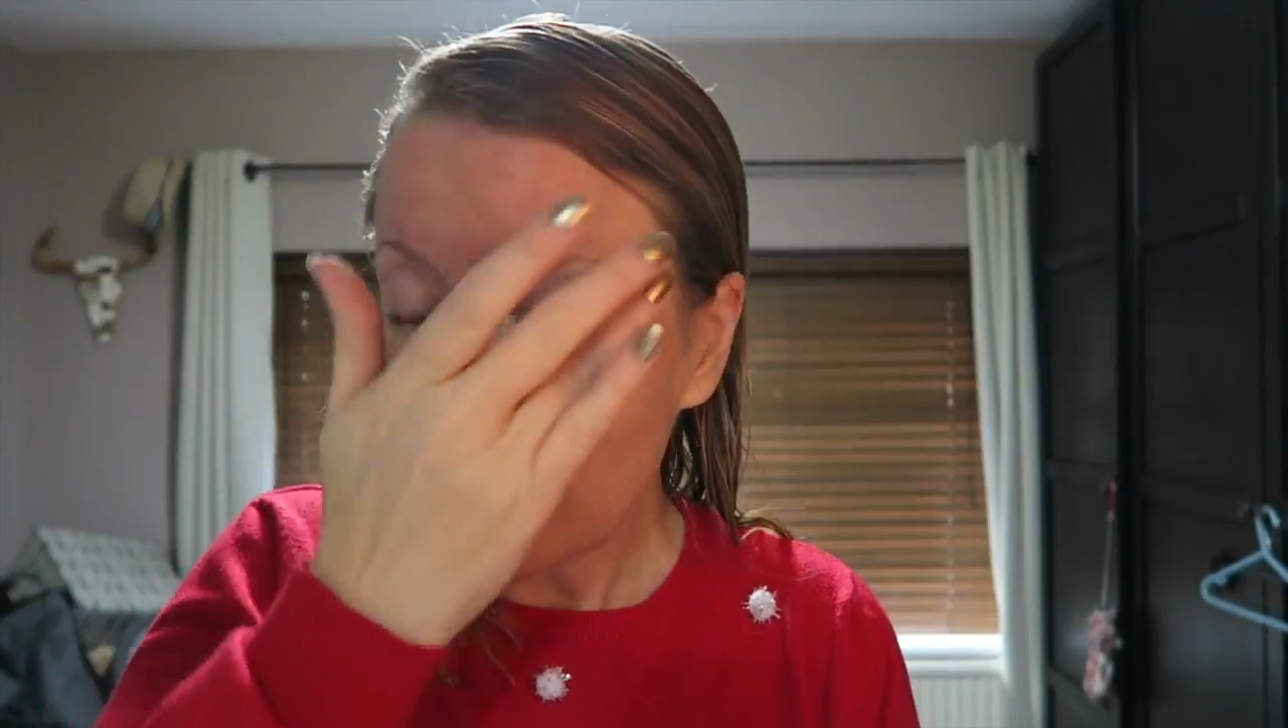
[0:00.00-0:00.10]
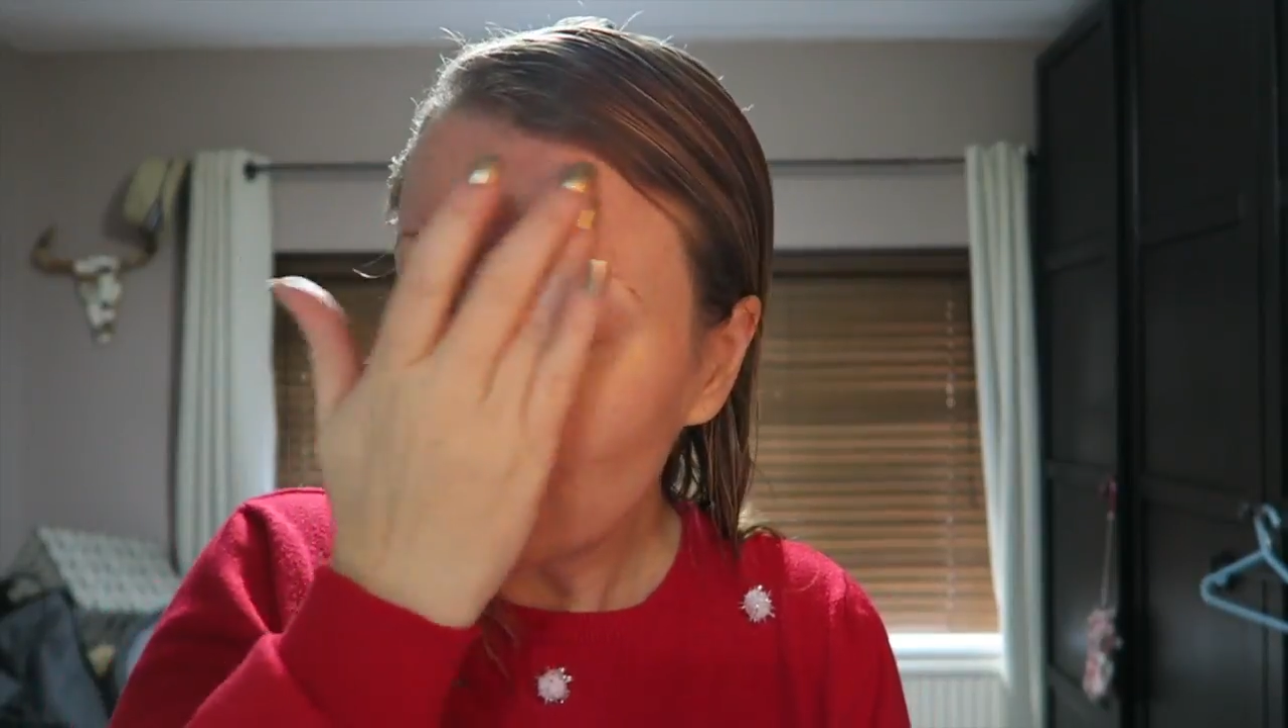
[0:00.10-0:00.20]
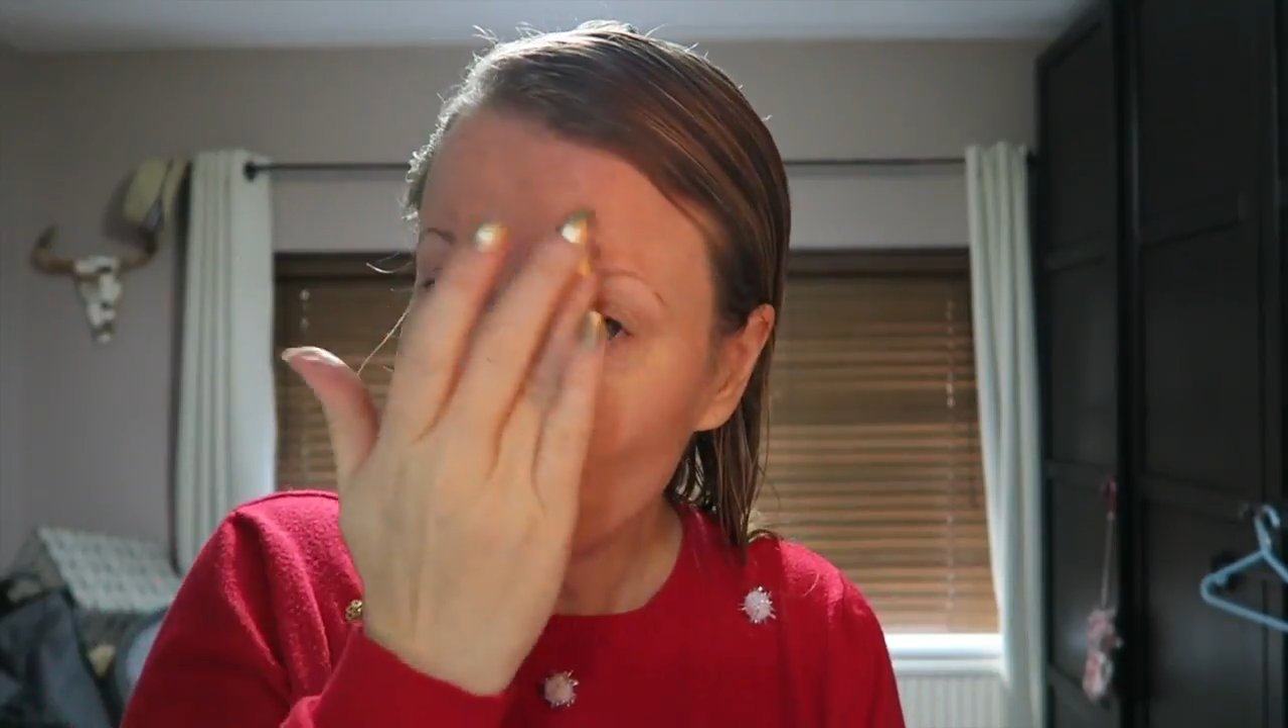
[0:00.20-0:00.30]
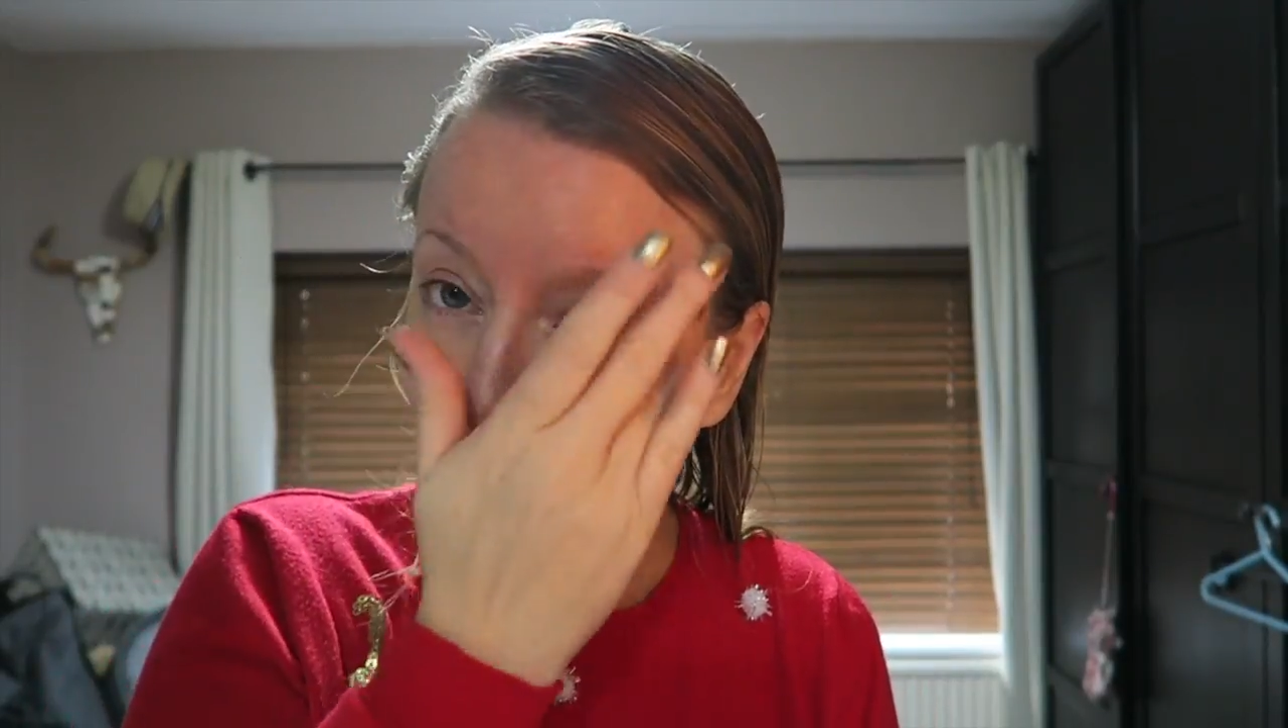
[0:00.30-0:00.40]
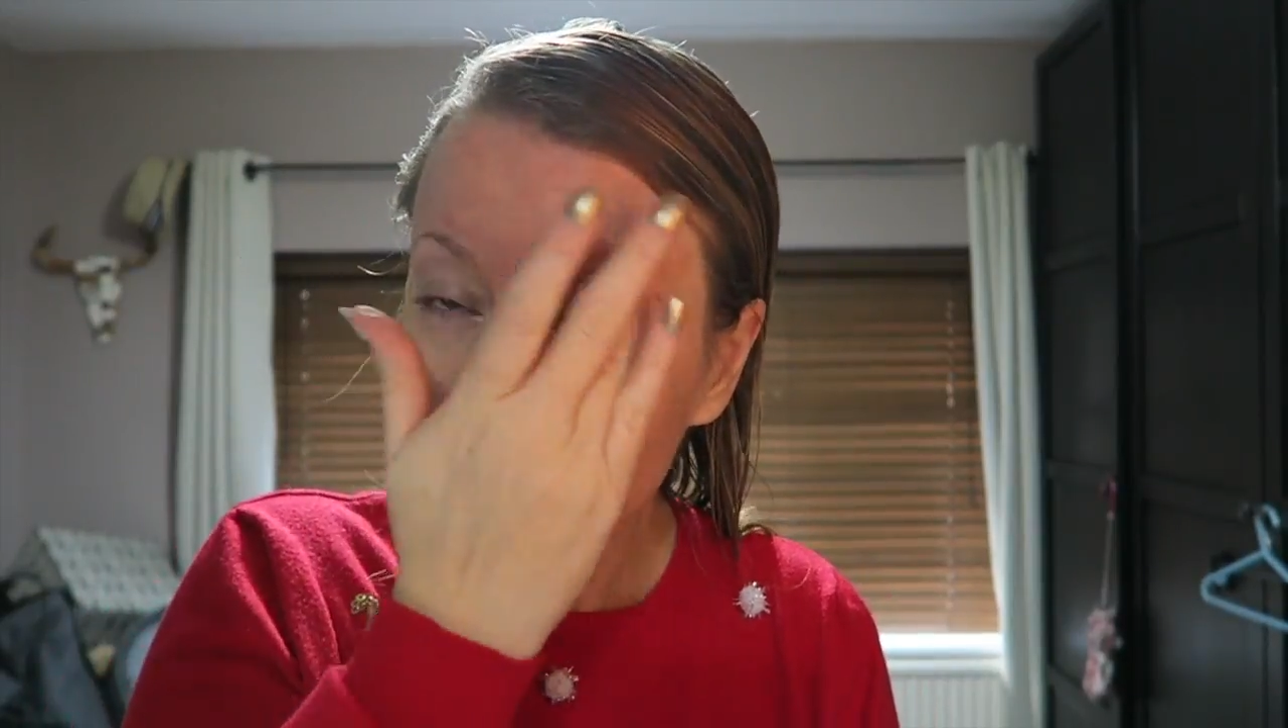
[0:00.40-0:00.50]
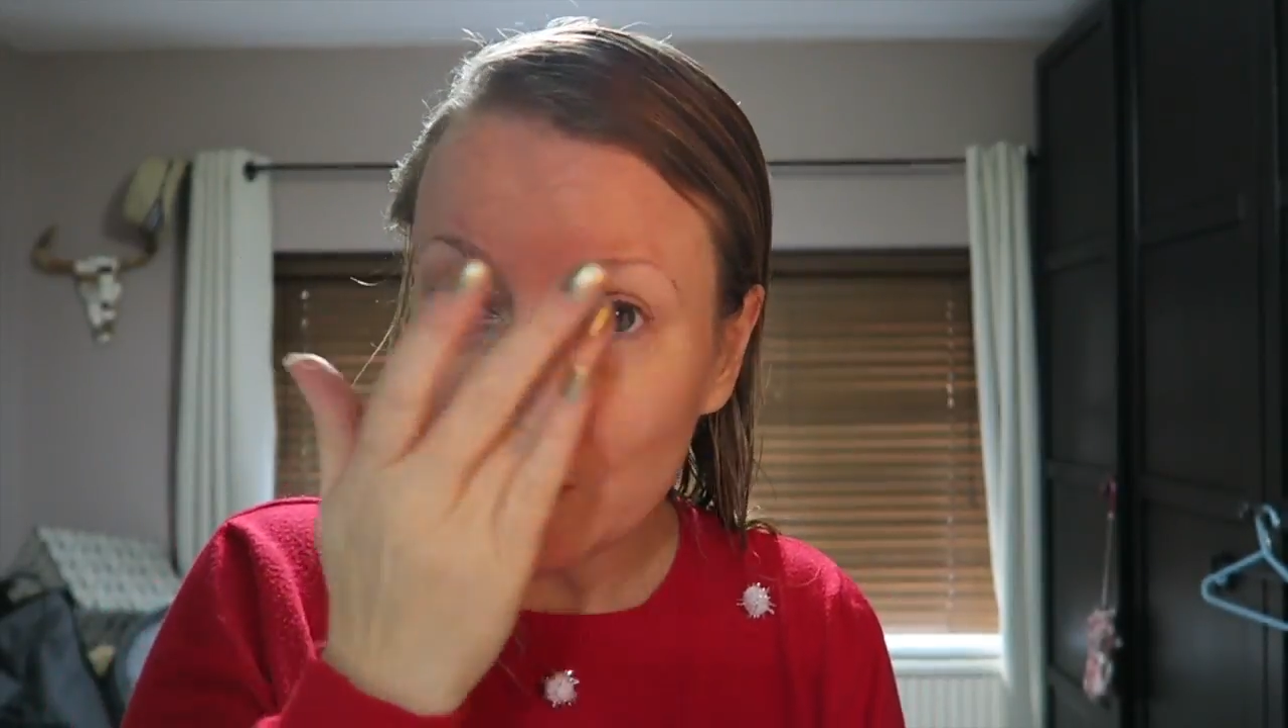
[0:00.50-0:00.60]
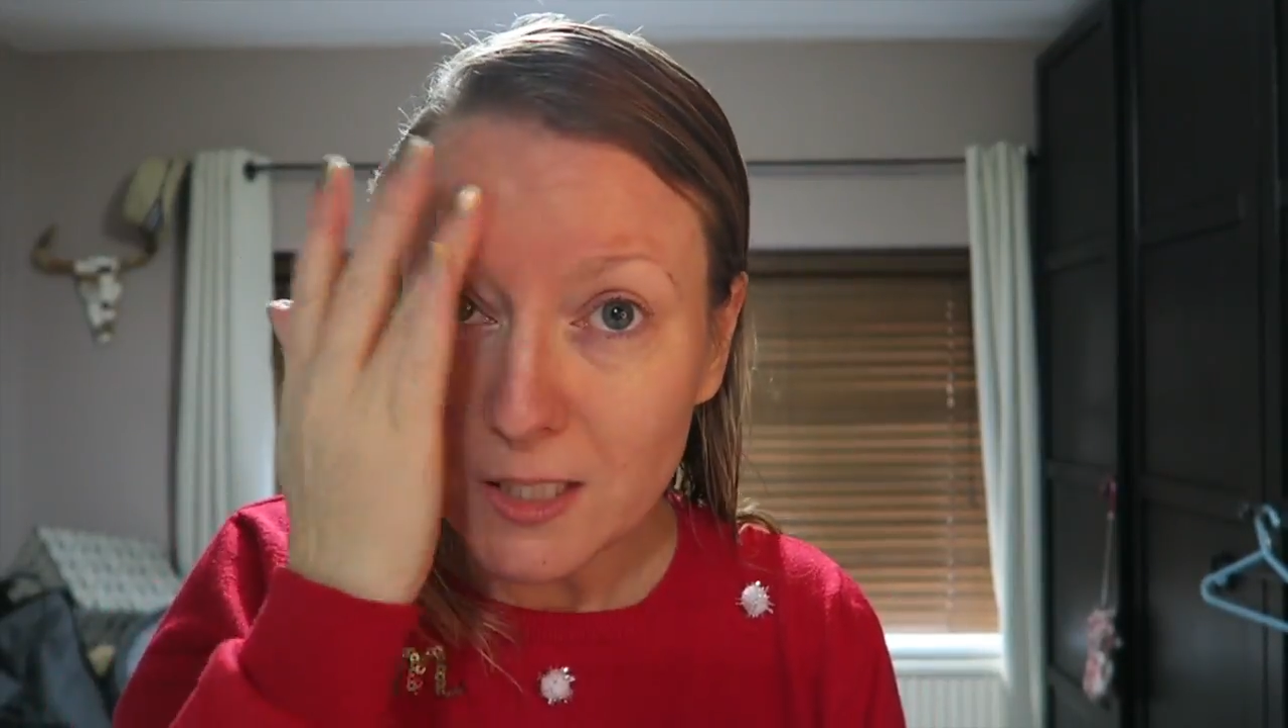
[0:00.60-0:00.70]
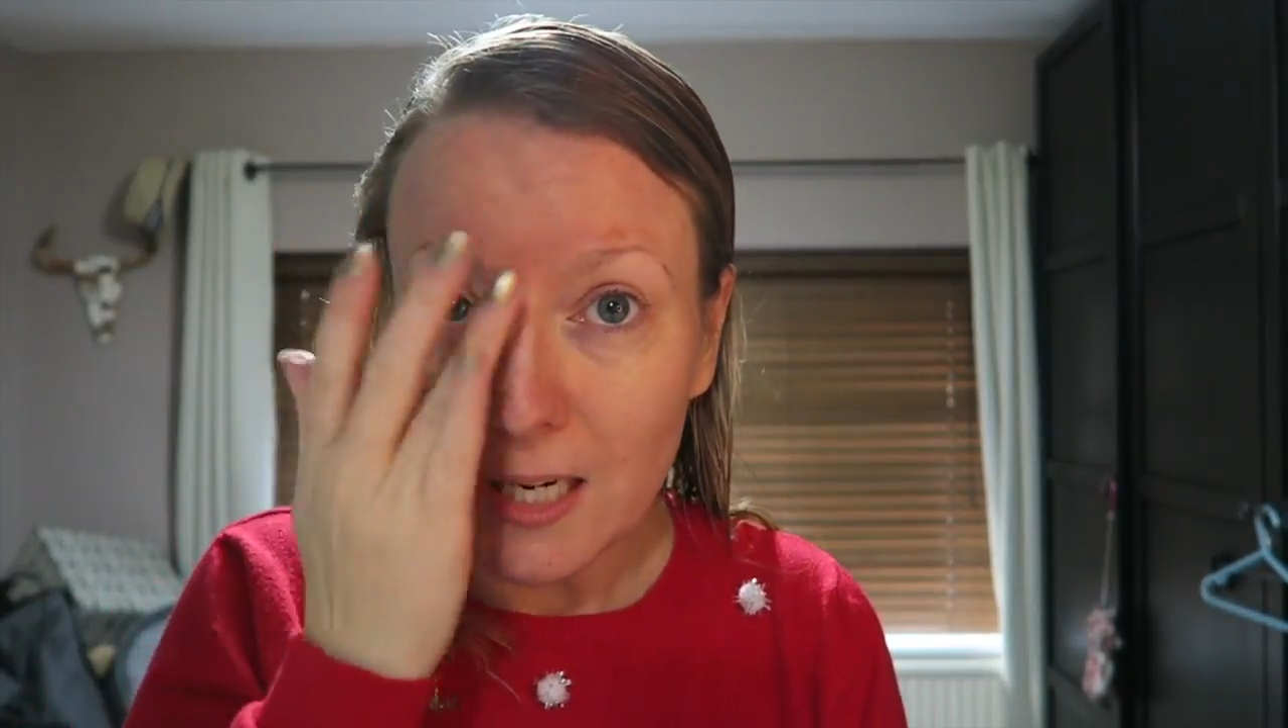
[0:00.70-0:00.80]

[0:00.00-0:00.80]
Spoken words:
I had a full day of filming today